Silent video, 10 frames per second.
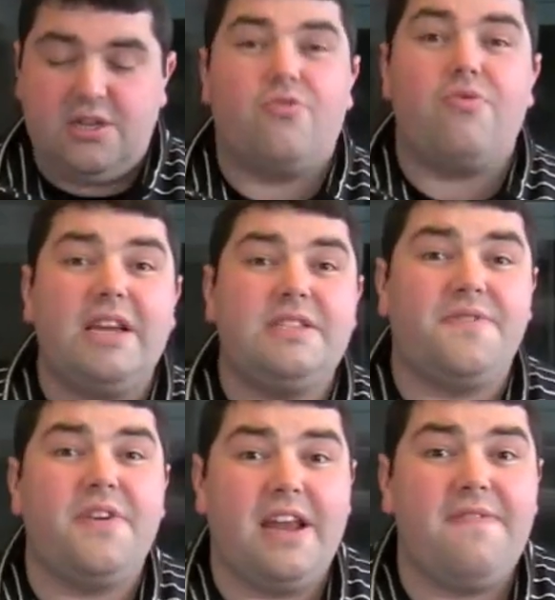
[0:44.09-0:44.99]
rice
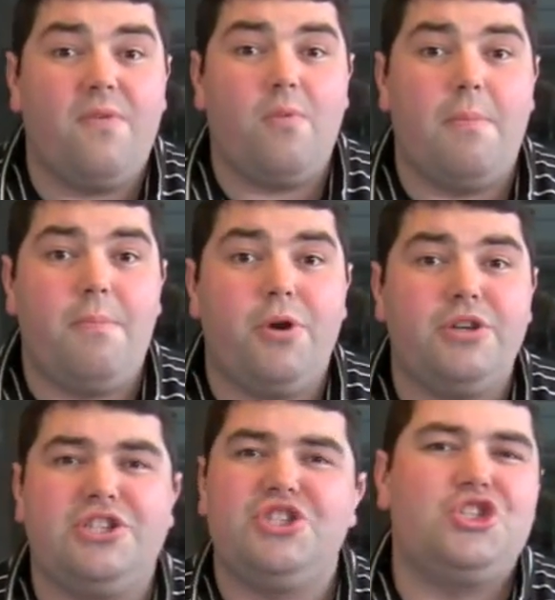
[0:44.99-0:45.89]
for enough for one
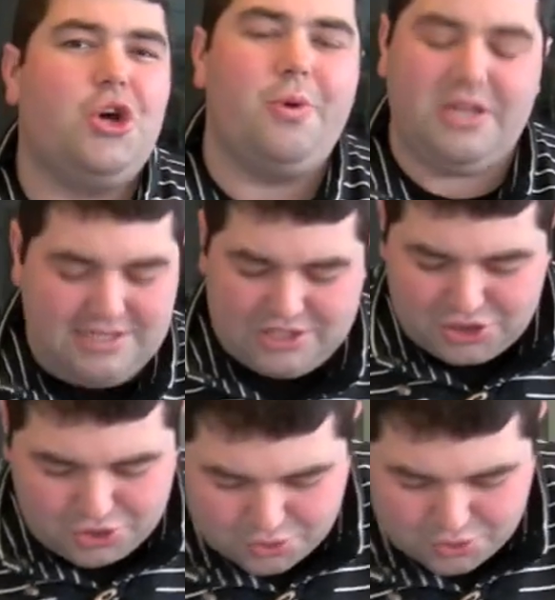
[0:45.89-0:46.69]
person. So easy to